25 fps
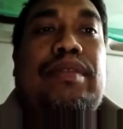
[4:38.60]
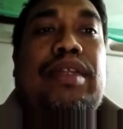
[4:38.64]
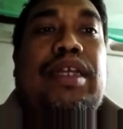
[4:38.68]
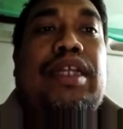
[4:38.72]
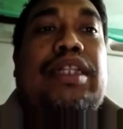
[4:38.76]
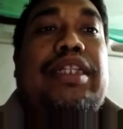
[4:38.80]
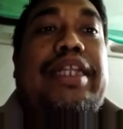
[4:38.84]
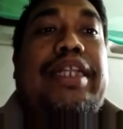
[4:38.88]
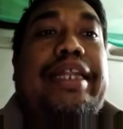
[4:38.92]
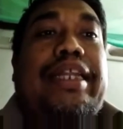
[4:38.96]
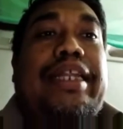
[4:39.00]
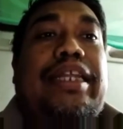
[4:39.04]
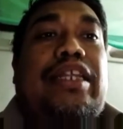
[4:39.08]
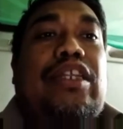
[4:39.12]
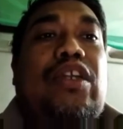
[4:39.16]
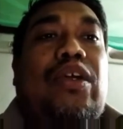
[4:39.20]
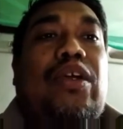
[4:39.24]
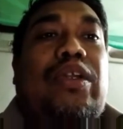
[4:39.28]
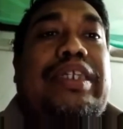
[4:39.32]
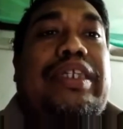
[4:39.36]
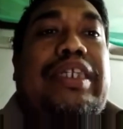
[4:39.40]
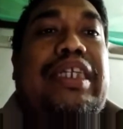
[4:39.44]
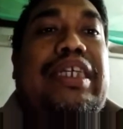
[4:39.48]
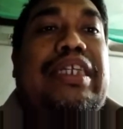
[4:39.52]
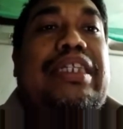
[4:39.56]
They do not
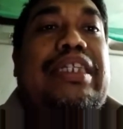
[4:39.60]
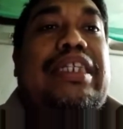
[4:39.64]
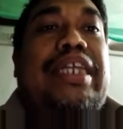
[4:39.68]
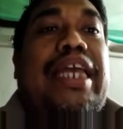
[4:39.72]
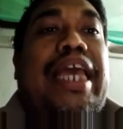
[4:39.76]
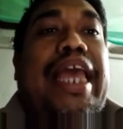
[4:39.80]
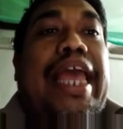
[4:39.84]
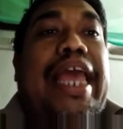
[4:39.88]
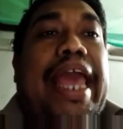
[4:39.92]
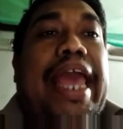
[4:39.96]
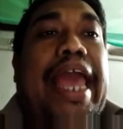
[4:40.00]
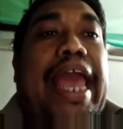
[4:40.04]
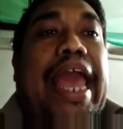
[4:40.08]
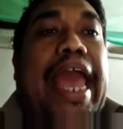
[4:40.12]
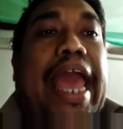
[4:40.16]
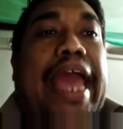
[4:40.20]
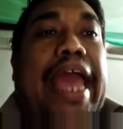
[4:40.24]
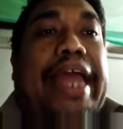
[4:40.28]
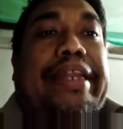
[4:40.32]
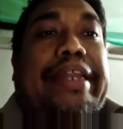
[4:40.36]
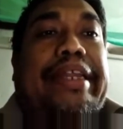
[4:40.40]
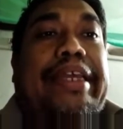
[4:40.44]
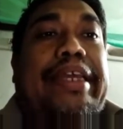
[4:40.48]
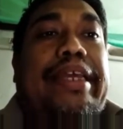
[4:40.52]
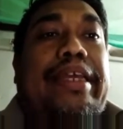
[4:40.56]
need
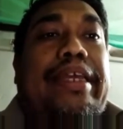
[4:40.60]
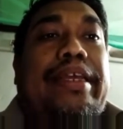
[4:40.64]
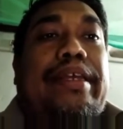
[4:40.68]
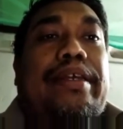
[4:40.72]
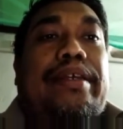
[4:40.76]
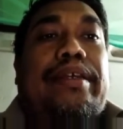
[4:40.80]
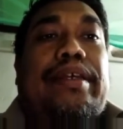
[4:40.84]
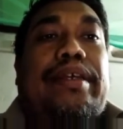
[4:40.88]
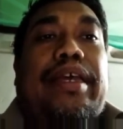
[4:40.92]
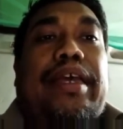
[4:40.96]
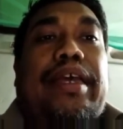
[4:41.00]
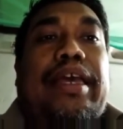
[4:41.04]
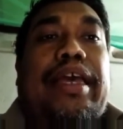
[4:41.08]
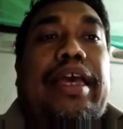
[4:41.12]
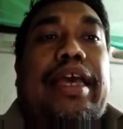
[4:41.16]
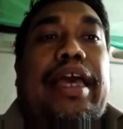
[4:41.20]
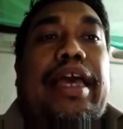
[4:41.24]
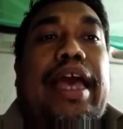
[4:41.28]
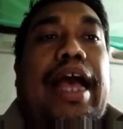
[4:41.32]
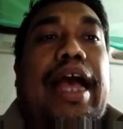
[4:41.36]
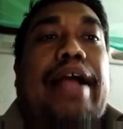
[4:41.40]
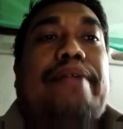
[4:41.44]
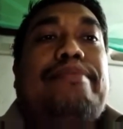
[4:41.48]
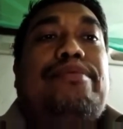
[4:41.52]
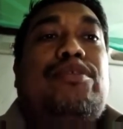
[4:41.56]
any
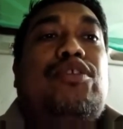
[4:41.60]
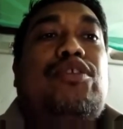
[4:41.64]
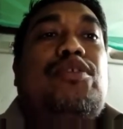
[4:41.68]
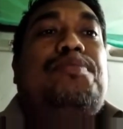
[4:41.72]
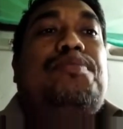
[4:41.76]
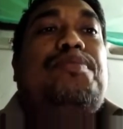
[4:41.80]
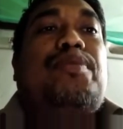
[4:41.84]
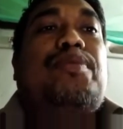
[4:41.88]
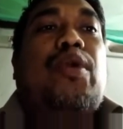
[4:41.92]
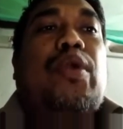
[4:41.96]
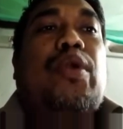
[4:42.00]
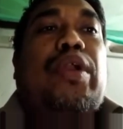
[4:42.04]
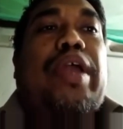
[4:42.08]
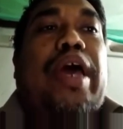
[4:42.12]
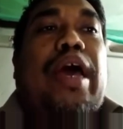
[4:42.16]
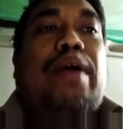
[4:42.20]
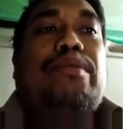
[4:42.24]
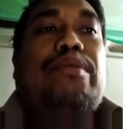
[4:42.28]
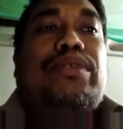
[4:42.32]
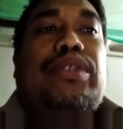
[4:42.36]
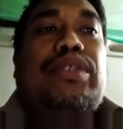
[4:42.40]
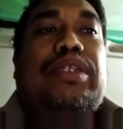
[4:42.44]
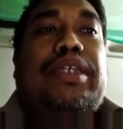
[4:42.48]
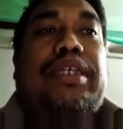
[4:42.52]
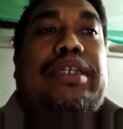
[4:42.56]
how to
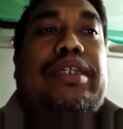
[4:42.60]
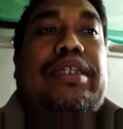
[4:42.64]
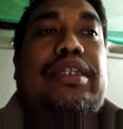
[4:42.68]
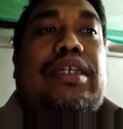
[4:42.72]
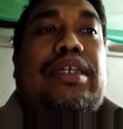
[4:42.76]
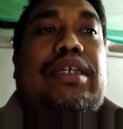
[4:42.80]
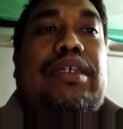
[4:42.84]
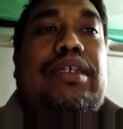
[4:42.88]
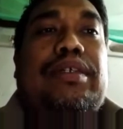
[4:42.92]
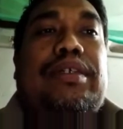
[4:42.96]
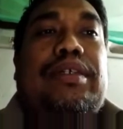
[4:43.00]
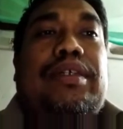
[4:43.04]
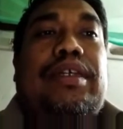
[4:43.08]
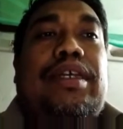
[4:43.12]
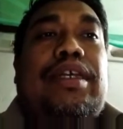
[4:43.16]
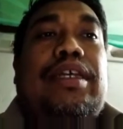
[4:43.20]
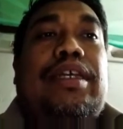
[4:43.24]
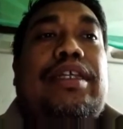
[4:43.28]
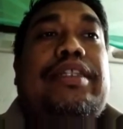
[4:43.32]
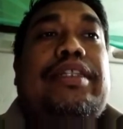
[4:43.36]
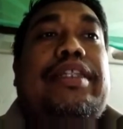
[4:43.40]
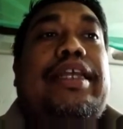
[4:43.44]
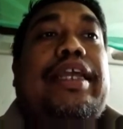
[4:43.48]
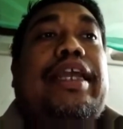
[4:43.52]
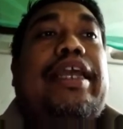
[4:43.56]
pronounce it.
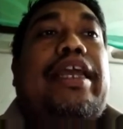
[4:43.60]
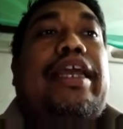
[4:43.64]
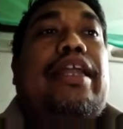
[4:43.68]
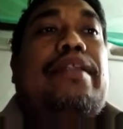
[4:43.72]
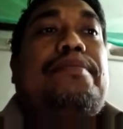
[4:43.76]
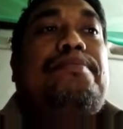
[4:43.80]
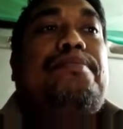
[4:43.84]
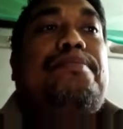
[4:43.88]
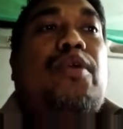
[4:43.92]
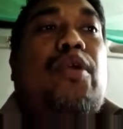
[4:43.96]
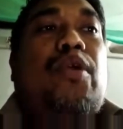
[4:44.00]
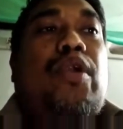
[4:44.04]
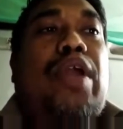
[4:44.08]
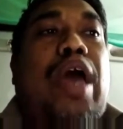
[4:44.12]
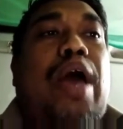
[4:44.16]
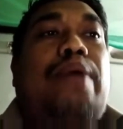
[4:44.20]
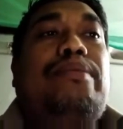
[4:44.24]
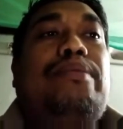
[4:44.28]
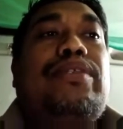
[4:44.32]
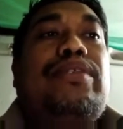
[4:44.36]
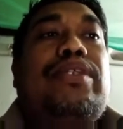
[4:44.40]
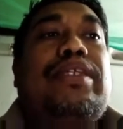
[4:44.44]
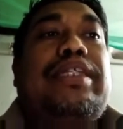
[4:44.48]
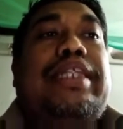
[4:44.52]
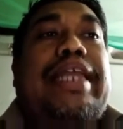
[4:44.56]
They can
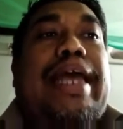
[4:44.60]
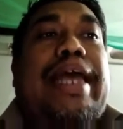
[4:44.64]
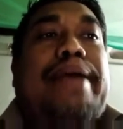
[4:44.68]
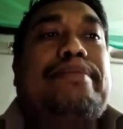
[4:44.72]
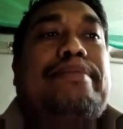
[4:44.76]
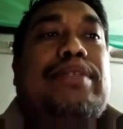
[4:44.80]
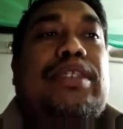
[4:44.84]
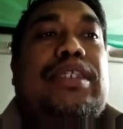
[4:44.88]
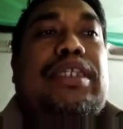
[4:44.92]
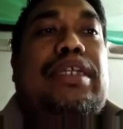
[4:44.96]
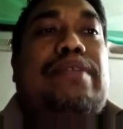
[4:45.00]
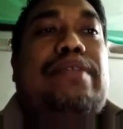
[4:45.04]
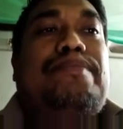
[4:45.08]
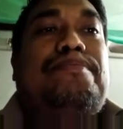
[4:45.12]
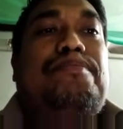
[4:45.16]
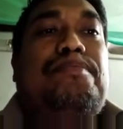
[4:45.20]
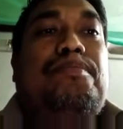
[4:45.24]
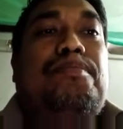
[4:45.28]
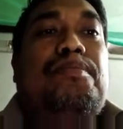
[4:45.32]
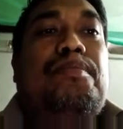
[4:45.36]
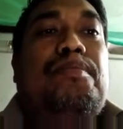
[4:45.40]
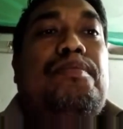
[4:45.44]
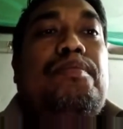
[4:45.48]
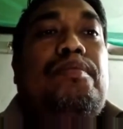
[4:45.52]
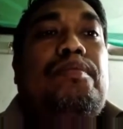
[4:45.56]
pronounce themselves
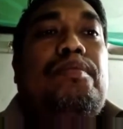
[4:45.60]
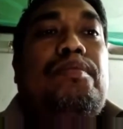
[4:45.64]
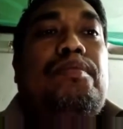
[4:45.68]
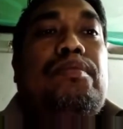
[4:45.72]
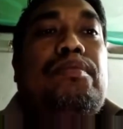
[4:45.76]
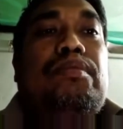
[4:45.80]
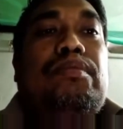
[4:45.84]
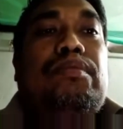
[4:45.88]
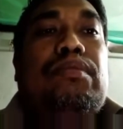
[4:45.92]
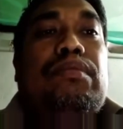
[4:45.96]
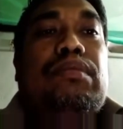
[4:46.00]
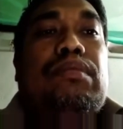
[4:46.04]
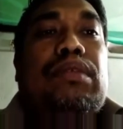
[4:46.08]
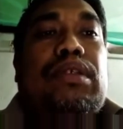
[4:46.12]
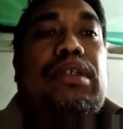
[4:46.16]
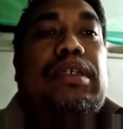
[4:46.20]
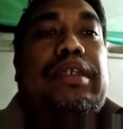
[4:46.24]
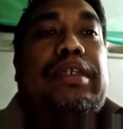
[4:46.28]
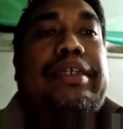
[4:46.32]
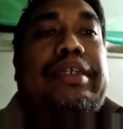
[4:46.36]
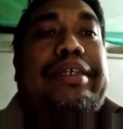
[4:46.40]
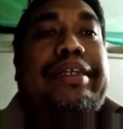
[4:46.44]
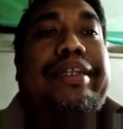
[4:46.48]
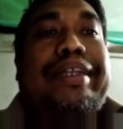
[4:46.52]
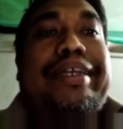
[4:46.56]

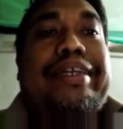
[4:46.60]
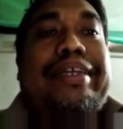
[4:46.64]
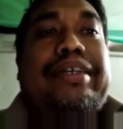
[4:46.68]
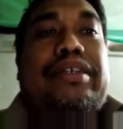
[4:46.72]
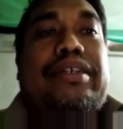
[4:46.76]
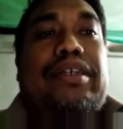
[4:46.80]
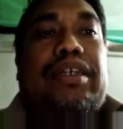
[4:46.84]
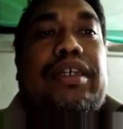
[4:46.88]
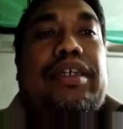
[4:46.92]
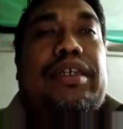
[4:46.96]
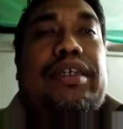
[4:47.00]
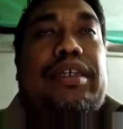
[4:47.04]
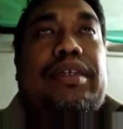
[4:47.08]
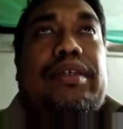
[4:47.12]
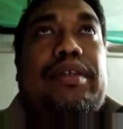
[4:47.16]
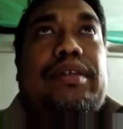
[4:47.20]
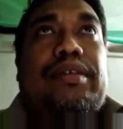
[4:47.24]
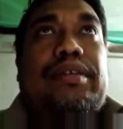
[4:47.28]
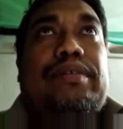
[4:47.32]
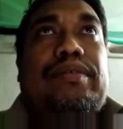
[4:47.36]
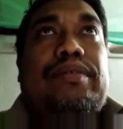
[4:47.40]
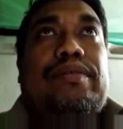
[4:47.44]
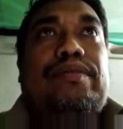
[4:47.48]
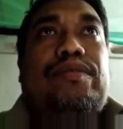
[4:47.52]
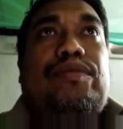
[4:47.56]
clearly.
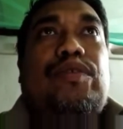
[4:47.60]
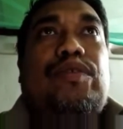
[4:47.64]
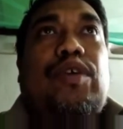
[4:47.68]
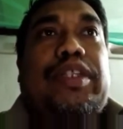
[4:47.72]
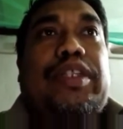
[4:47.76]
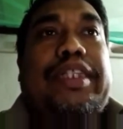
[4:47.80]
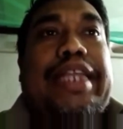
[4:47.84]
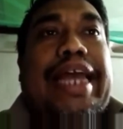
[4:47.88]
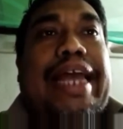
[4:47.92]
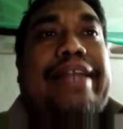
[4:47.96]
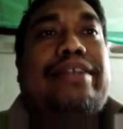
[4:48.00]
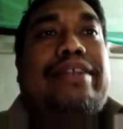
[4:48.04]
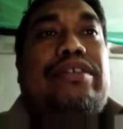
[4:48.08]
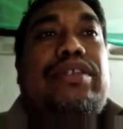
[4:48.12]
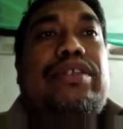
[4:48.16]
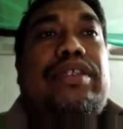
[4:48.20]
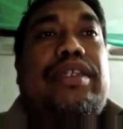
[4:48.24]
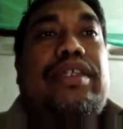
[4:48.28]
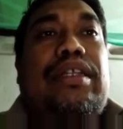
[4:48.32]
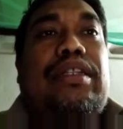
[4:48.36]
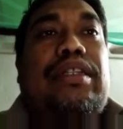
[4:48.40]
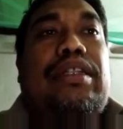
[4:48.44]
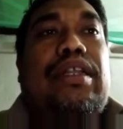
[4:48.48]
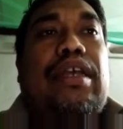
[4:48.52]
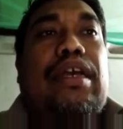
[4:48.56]
For that
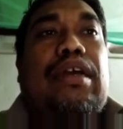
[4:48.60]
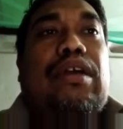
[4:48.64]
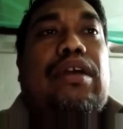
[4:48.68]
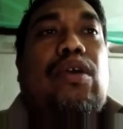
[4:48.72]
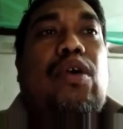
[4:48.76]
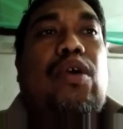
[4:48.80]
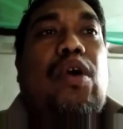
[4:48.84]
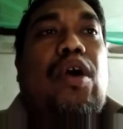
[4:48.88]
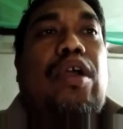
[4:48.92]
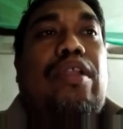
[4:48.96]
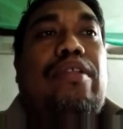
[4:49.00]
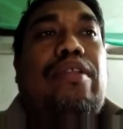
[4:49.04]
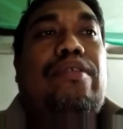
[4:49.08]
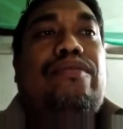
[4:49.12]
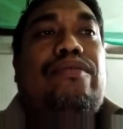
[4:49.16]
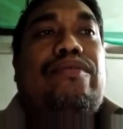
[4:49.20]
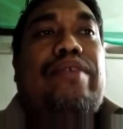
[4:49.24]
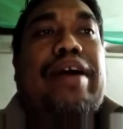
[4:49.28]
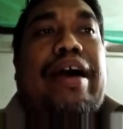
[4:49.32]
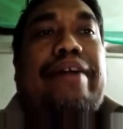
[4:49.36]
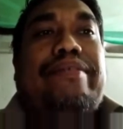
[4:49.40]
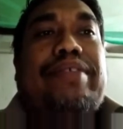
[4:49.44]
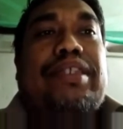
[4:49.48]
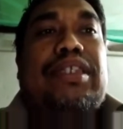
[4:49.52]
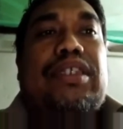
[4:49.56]
reason they are called
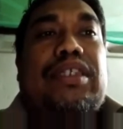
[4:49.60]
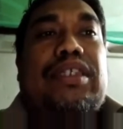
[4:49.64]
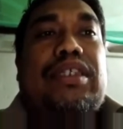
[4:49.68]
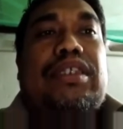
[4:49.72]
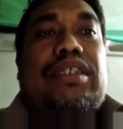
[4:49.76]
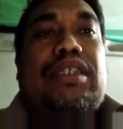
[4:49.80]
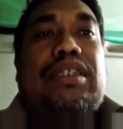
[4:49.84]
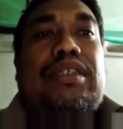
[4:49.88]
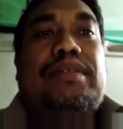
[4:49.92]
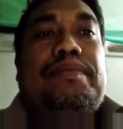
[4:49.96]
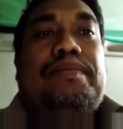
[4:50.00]
vowels.